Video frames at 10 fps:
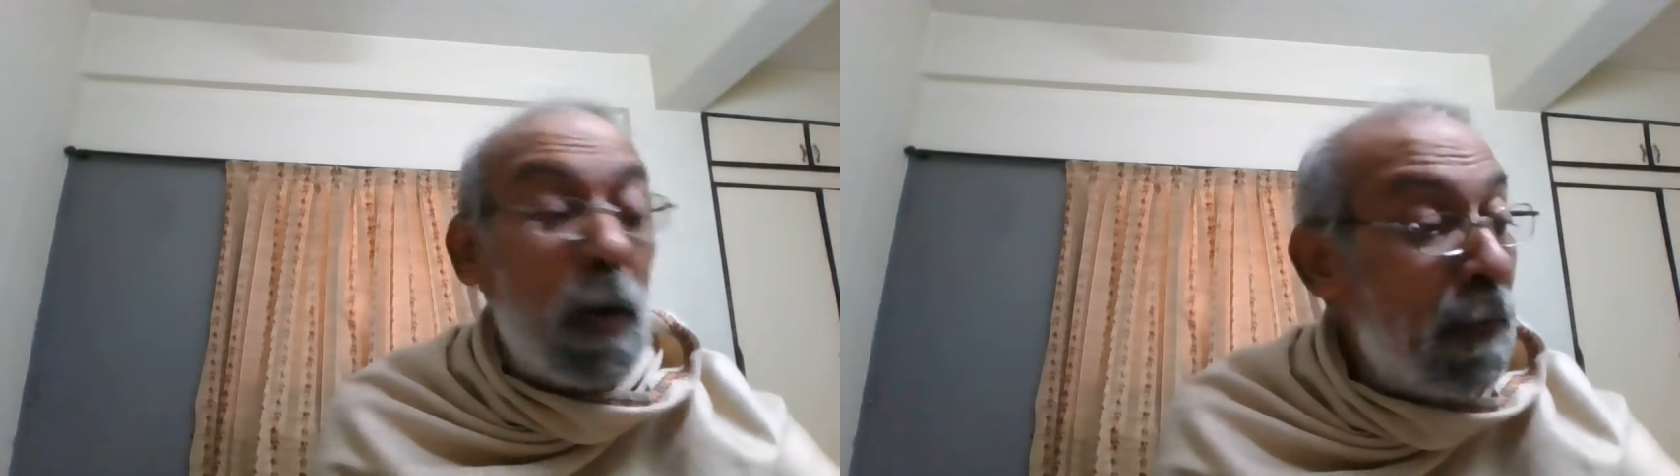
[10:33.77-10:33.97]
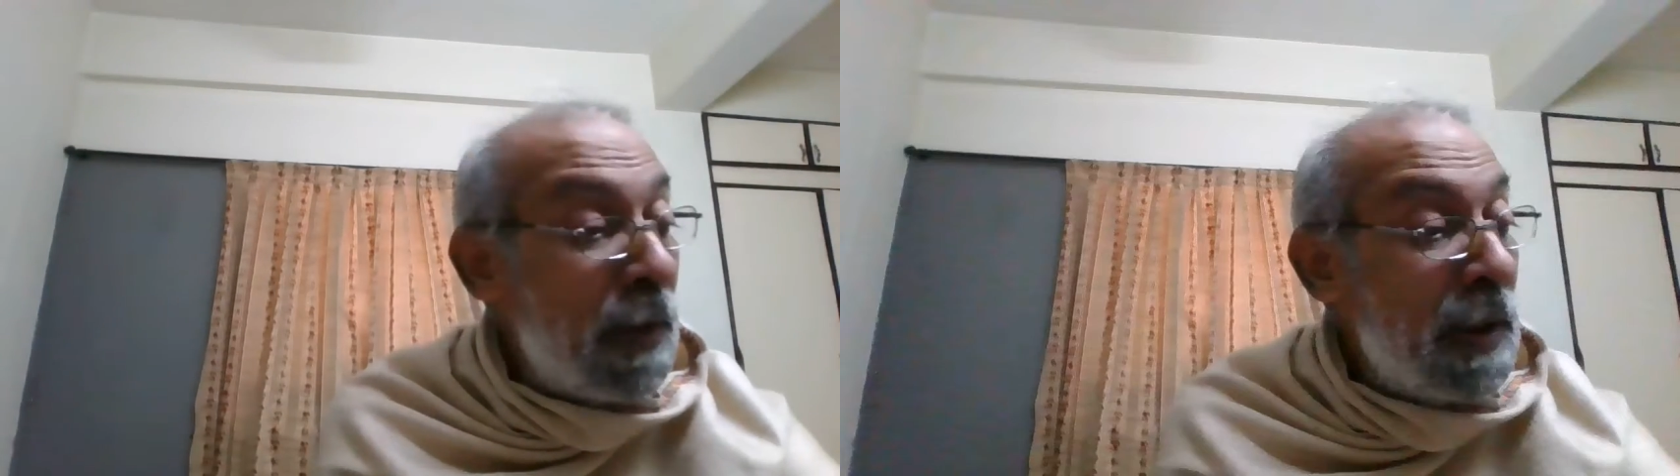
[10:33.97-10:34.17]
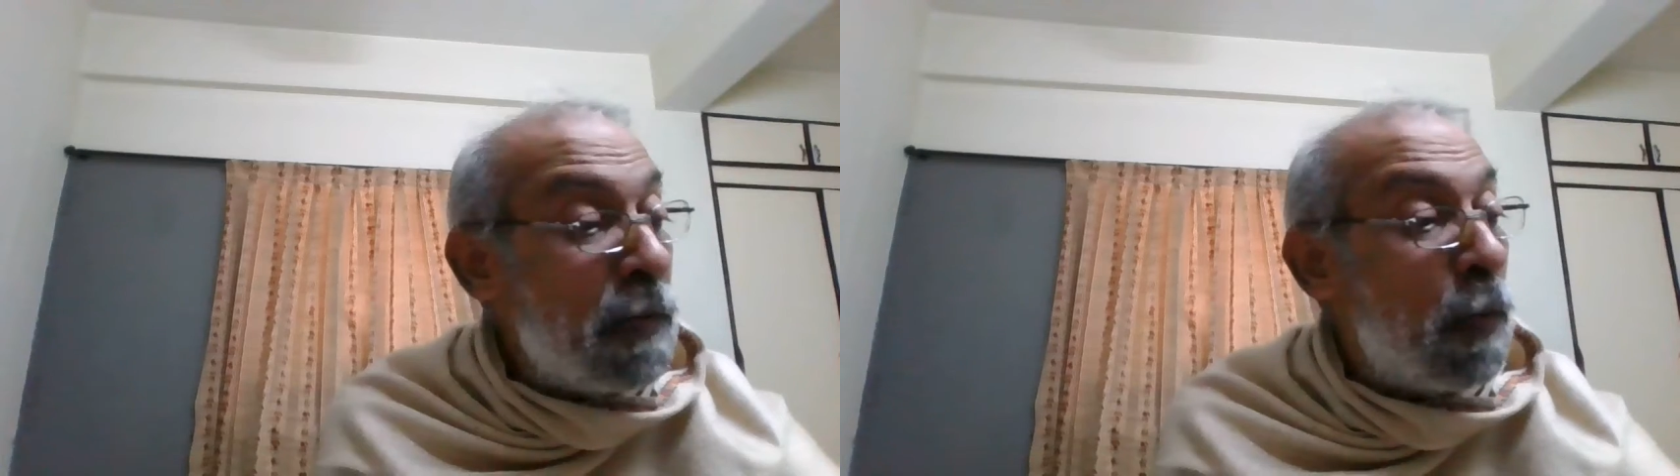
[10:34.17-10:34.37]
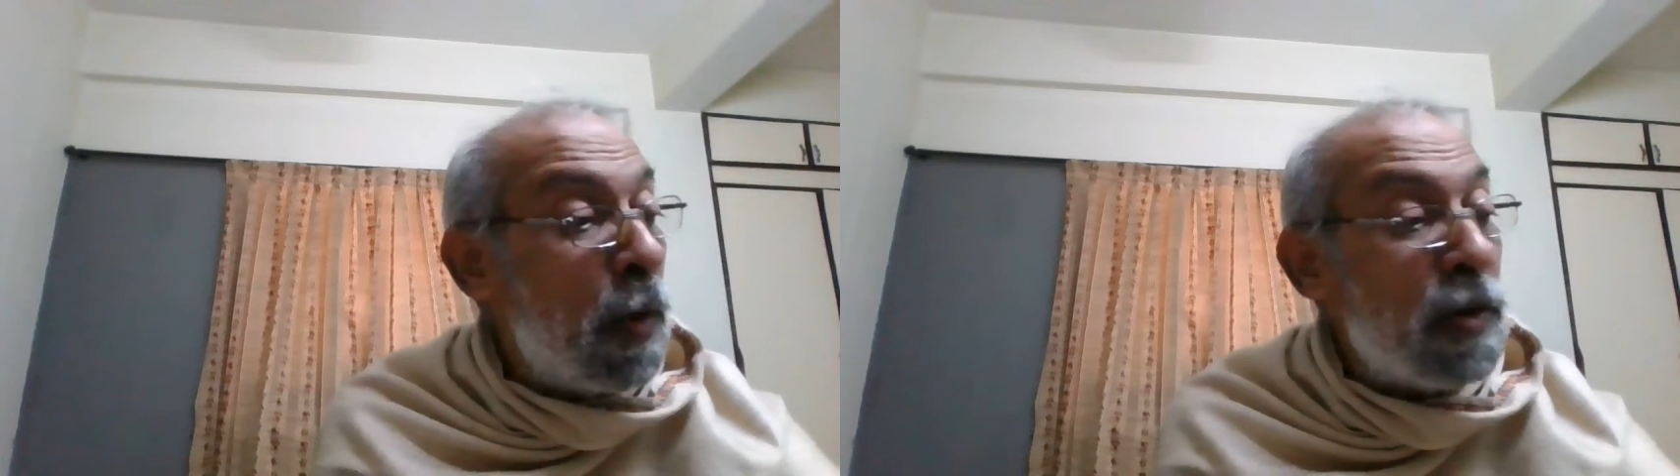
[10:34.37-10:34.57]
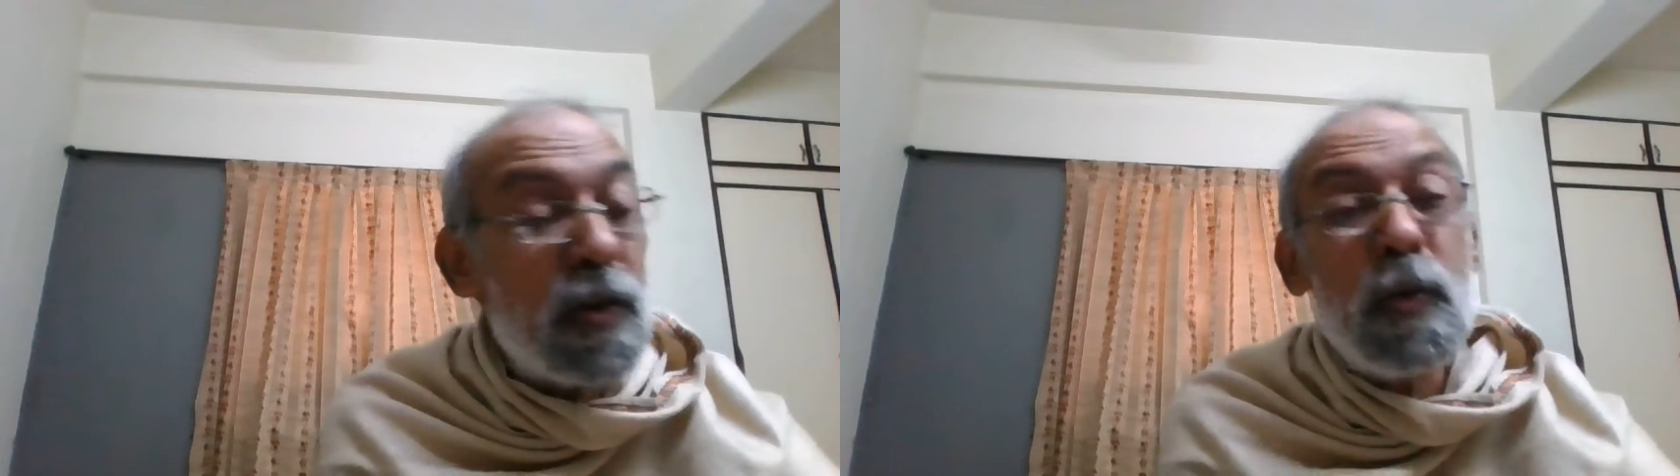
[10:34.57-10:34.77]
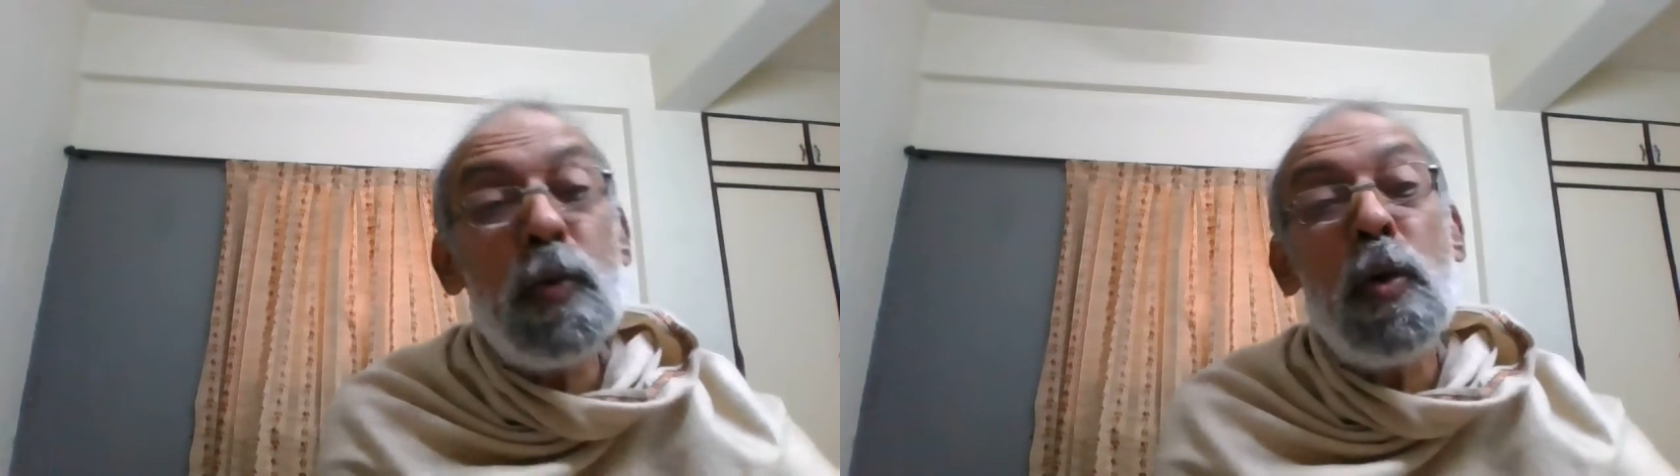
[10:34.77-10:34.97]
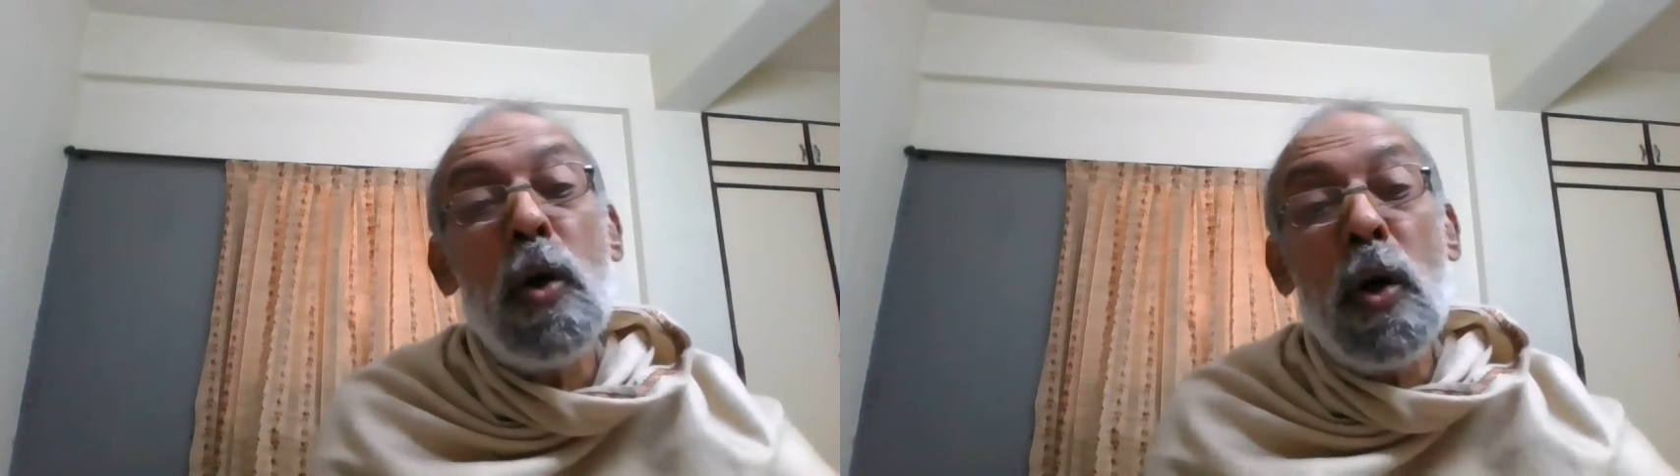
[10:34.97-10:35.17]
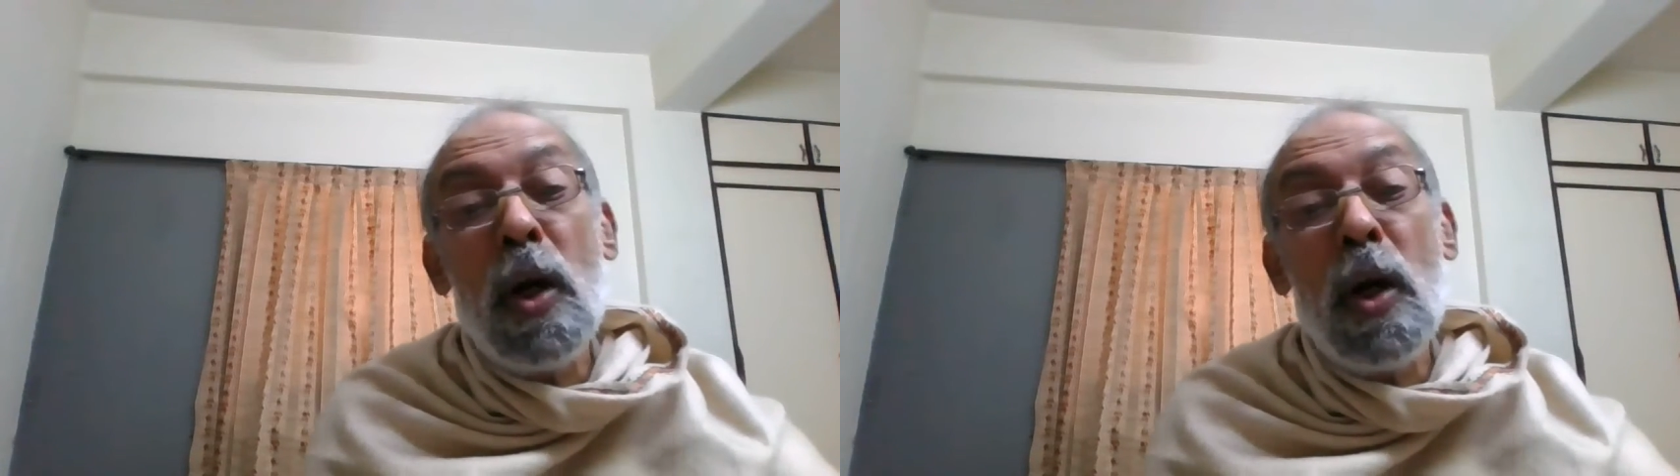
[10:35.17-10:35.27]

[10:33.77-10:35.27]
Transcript: always wants to